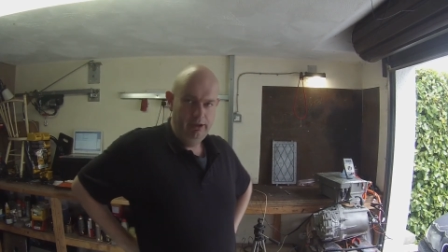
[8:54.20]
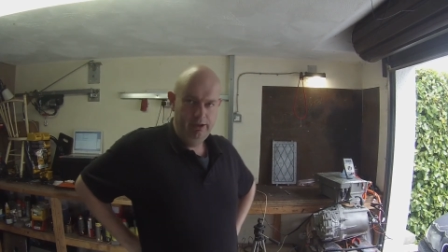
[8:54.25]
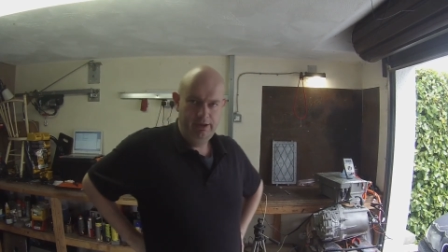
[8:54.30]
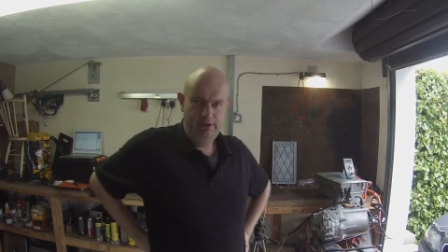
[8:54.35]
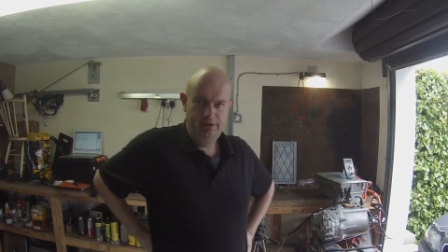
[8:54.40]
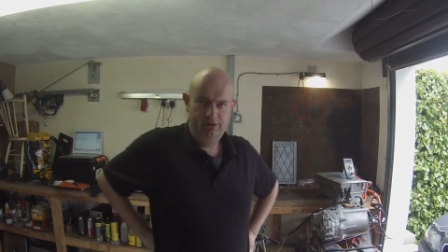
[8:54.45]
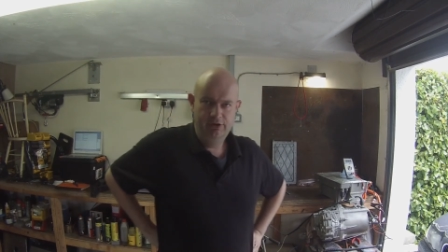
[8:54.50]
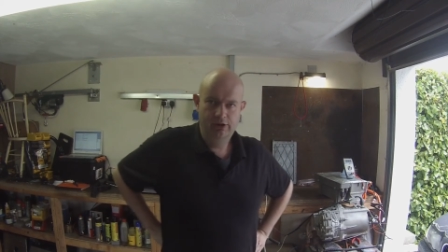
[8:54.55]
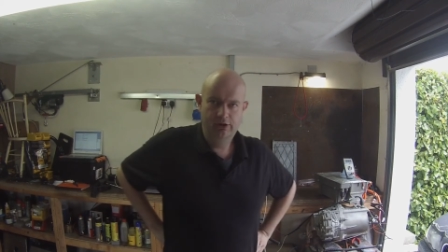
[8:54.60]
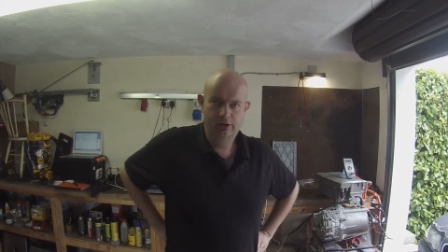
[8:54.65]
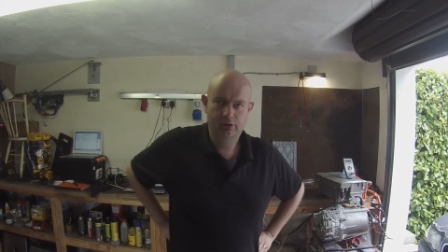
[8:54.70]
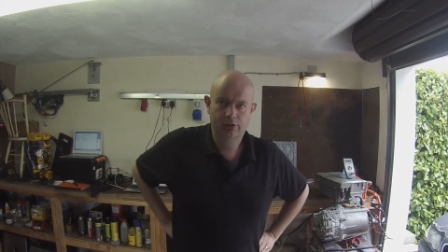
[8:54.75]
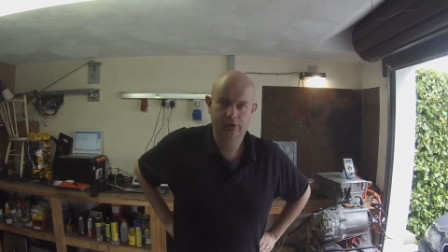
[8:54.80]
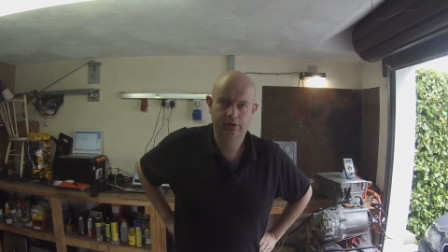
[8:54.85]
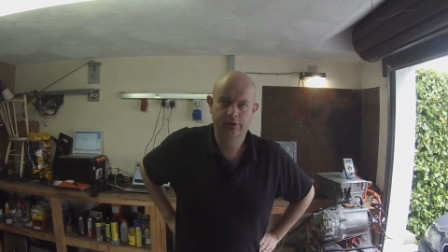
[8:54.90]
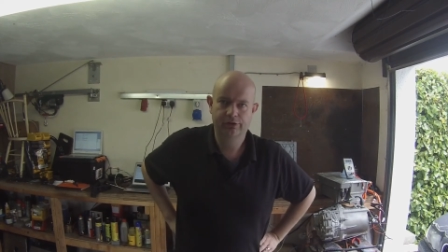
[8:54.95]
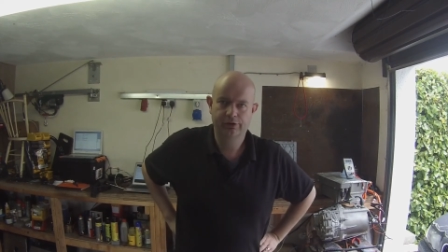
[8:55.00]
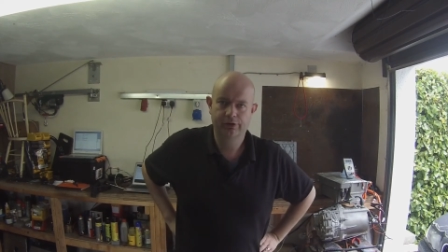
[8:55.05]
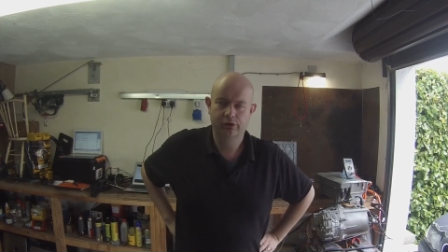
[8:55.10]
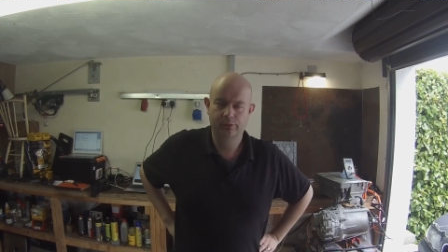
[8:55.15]
Alrighty, so
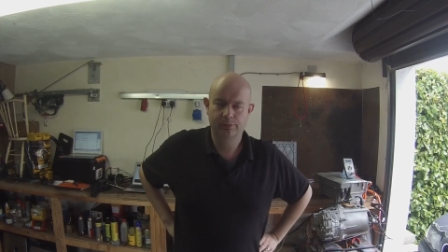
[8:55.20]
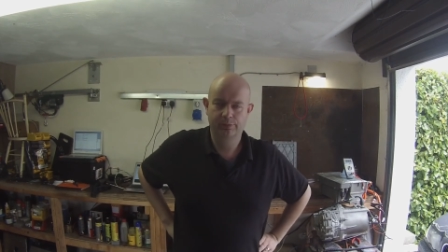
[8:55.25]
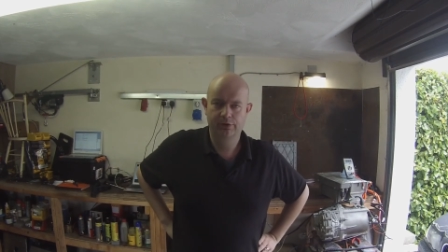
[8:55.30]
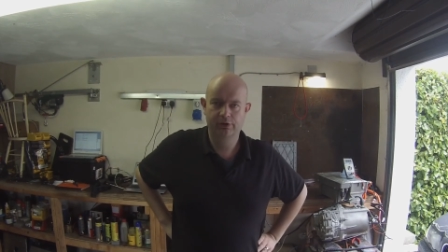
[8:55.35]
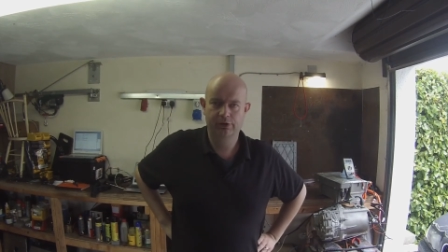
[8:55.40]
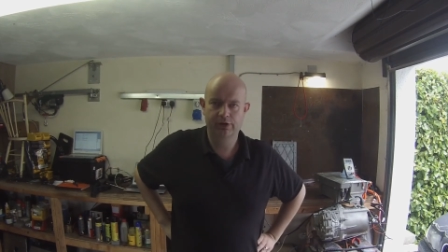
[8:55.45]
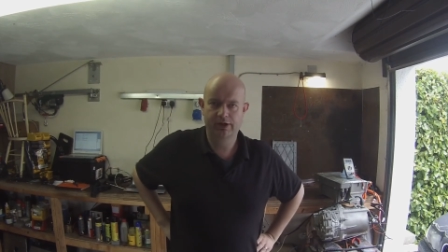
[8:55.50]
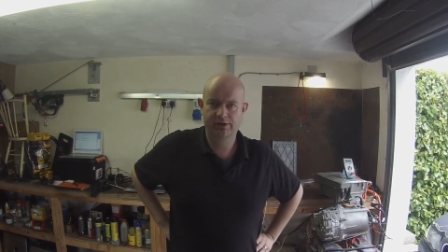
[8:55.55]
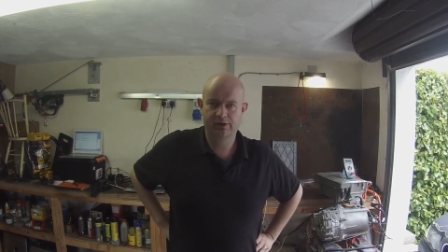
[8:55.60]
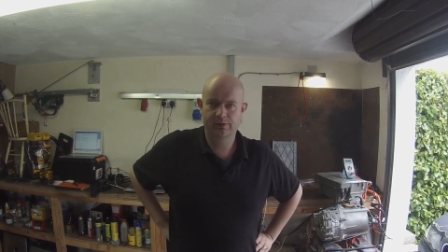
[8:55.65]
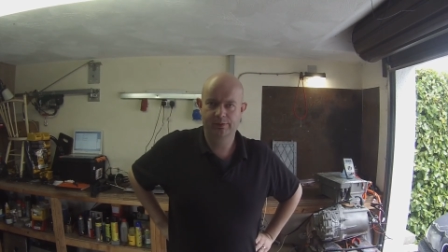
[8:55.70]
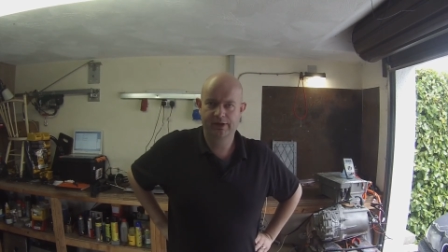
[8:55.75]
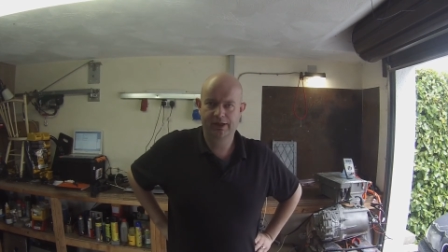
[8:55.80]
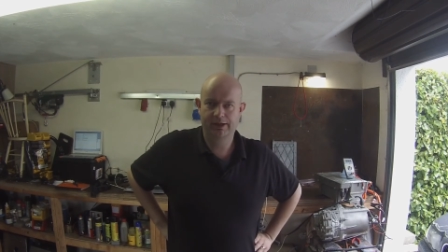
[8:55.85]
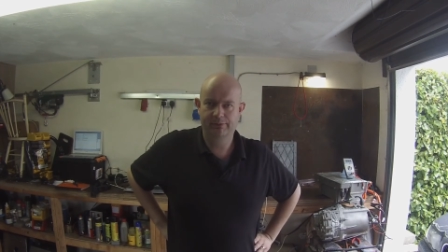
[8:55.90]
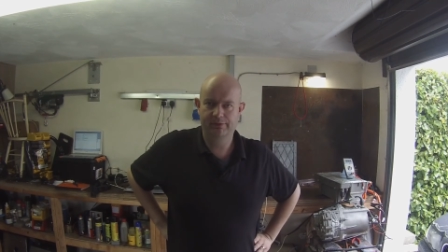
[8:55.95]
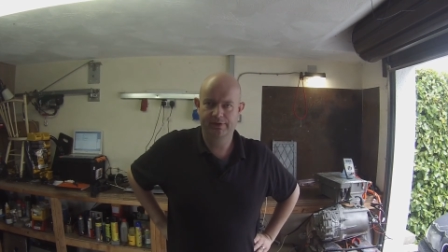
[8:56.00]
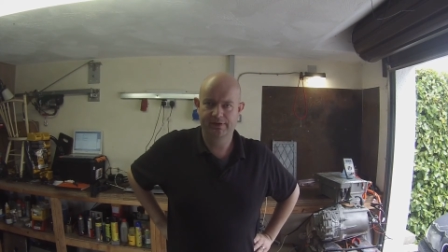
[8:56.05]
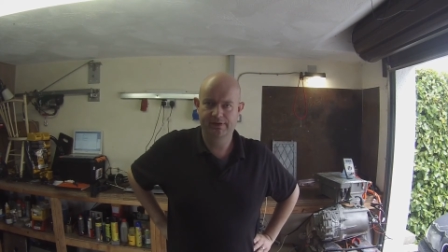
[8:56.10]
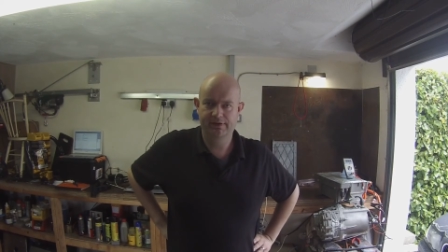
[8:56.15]
as I hope you guys have been
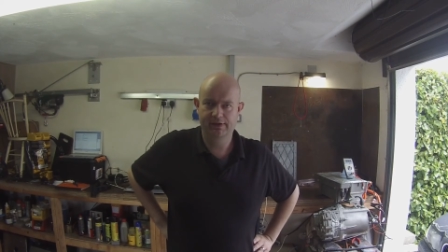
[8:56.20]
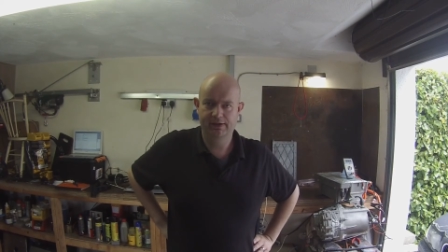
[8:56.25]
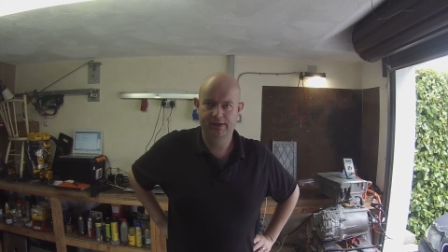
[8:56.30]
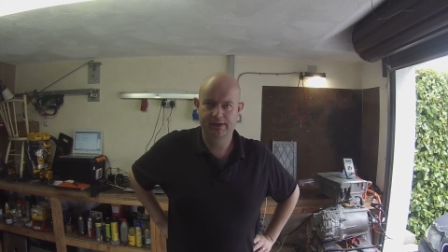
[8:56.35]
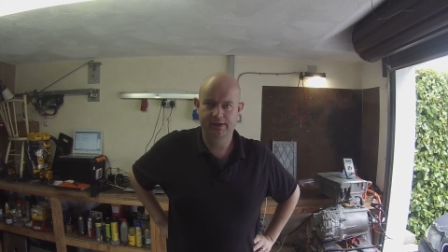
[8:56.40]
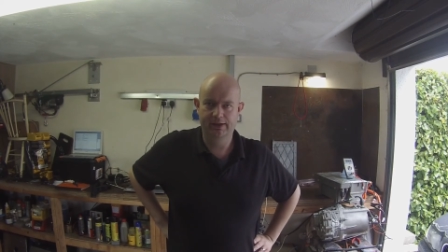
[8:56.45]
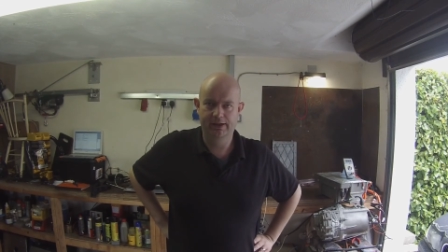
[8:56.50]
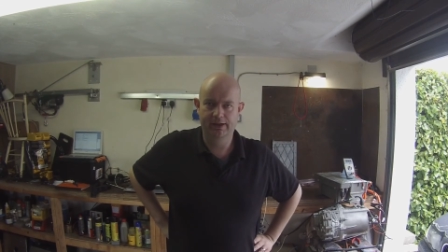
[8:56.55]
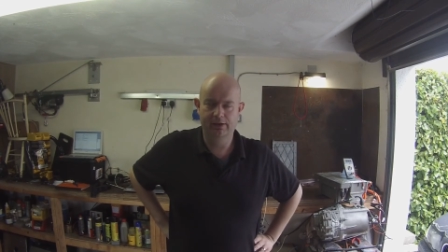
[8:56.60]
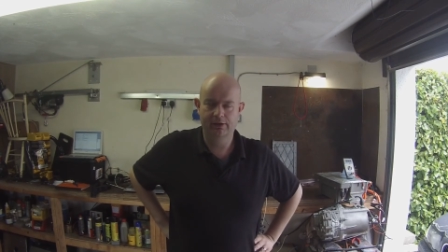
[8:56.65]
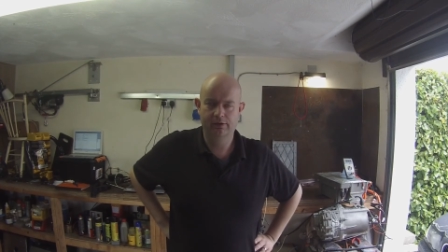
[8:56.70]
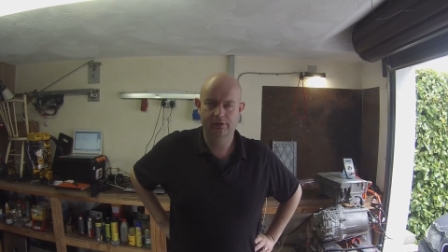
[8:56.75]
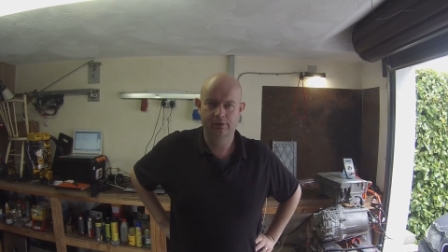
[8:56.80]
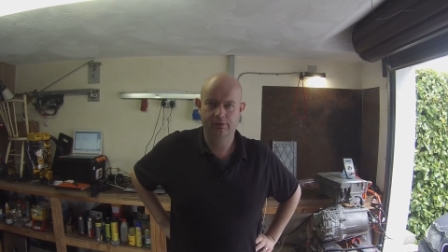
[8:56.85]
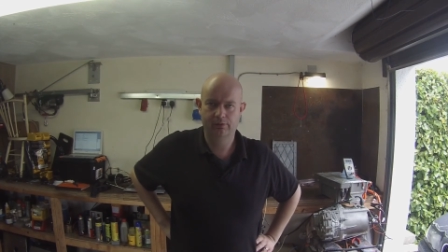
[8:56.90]
able to see there,